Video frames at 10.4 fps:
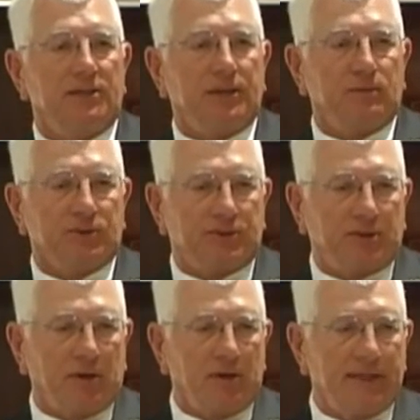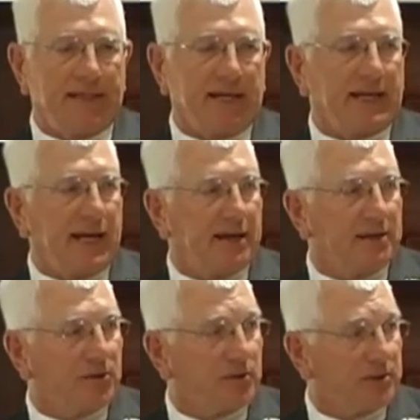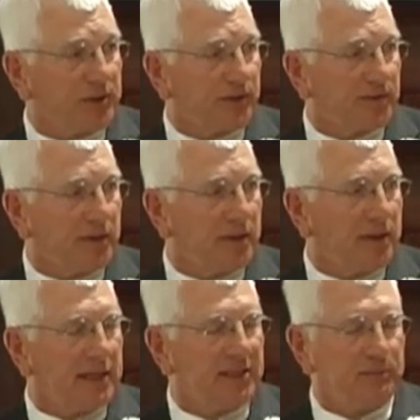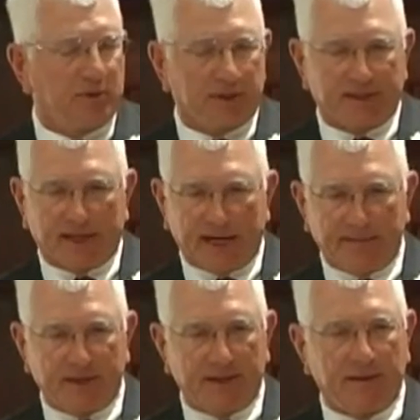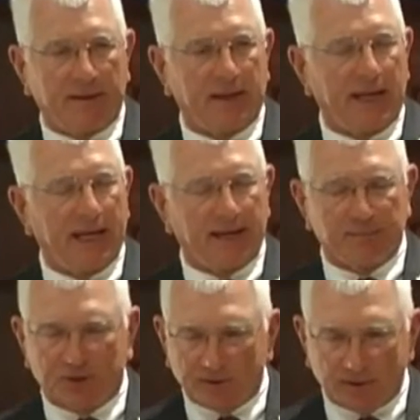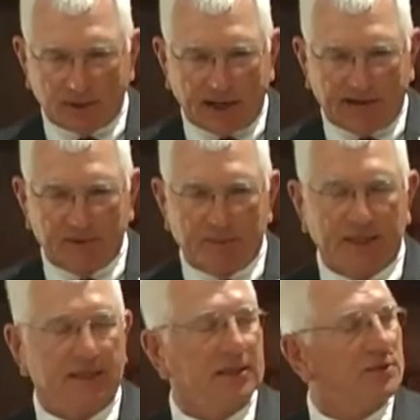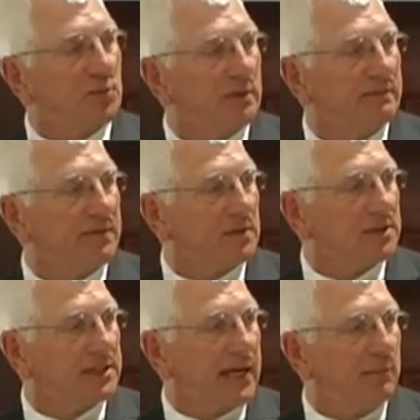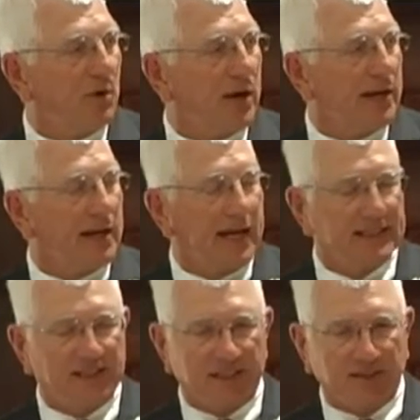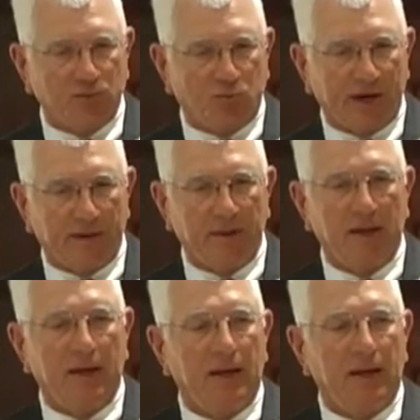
She was totally dedicated to her children. She put the time in, and I'm sure everybody in this room feels the same way. It's just the way